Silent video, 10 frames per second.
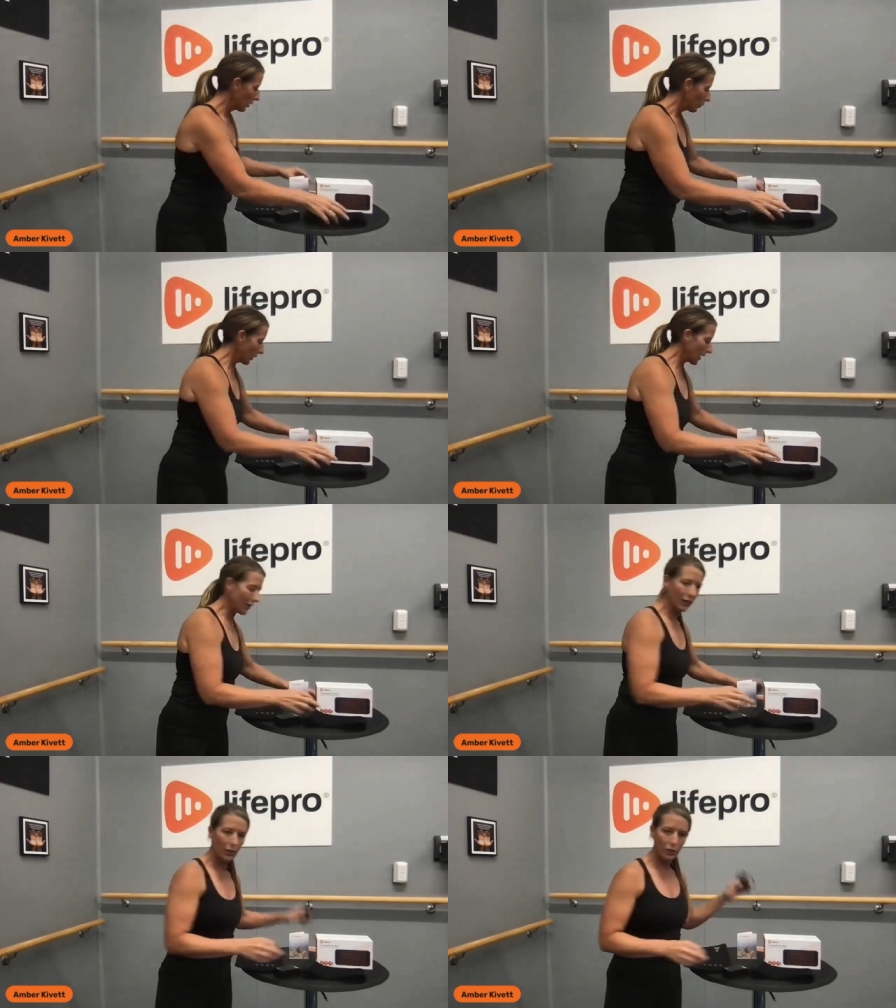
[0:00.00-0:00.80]
we
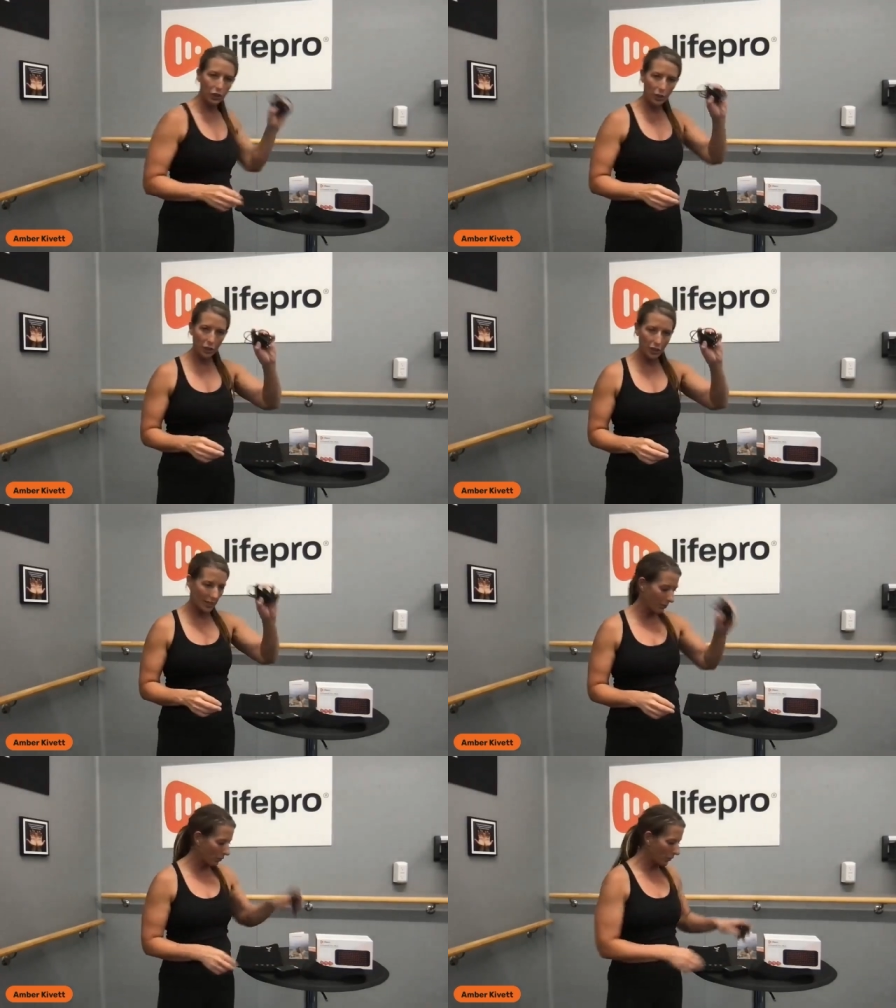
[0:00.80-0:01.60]
have our charge
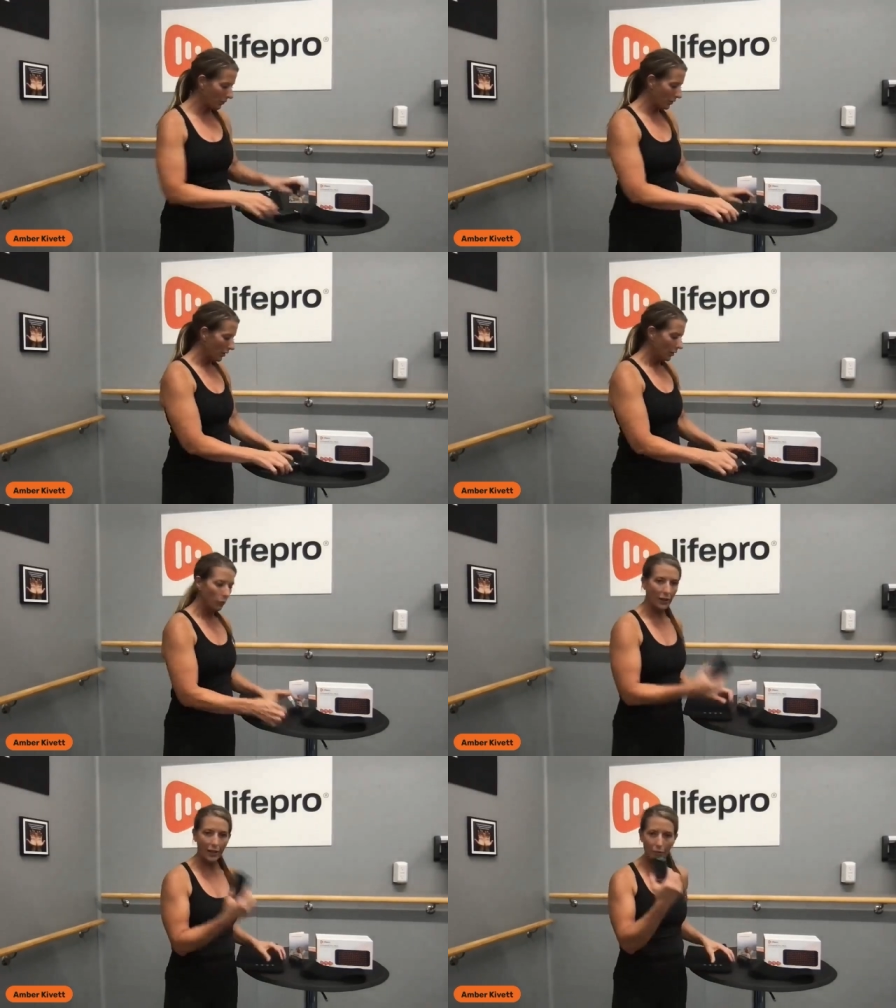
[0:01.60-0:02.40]
cable,
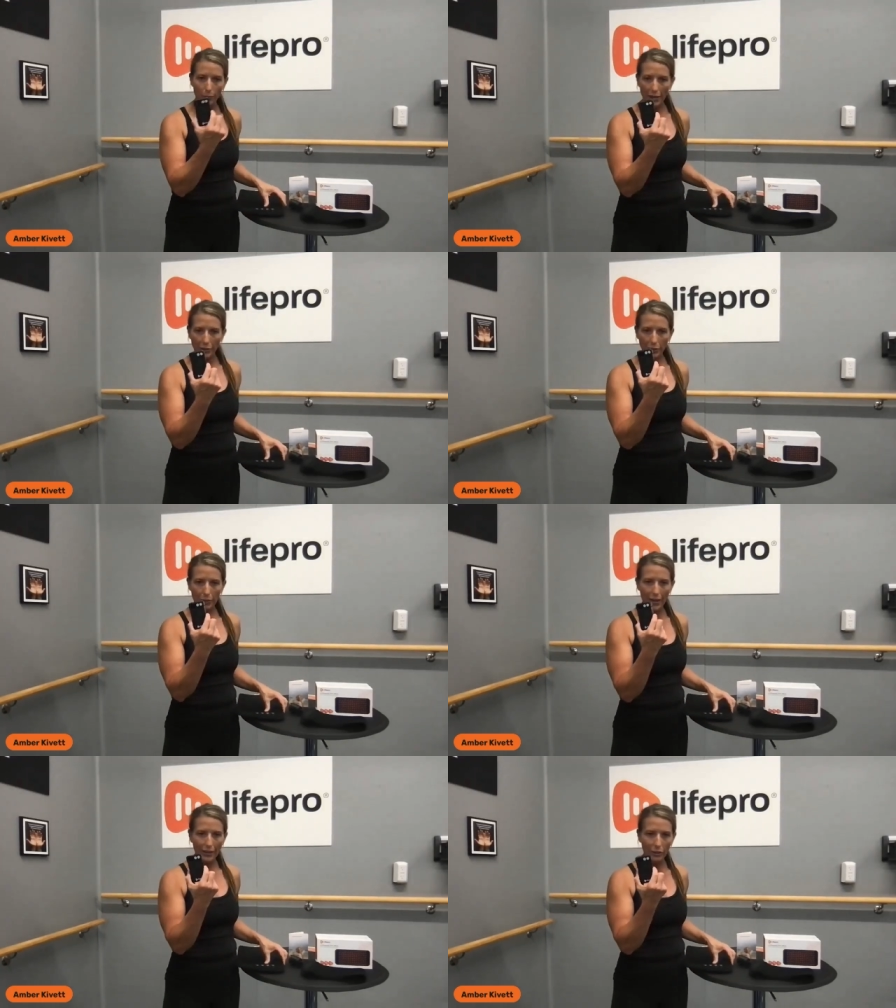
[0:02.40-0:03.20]
we have our battery
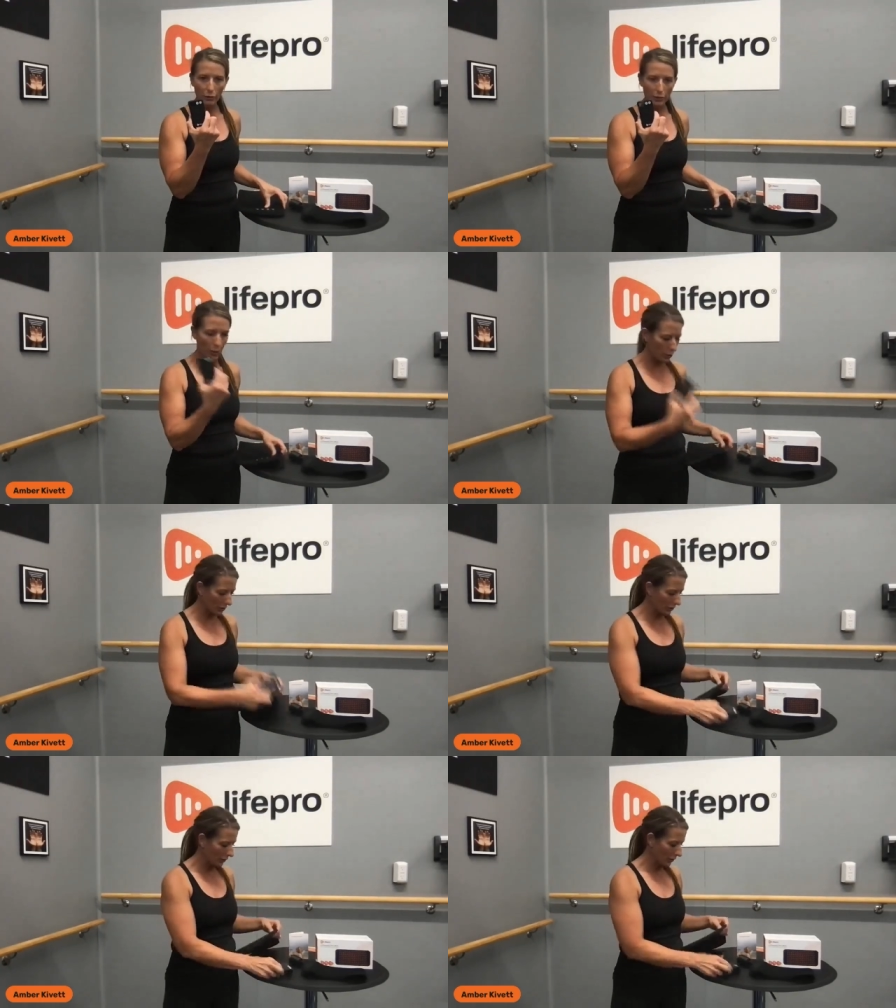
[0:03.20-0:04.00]
pack and remote,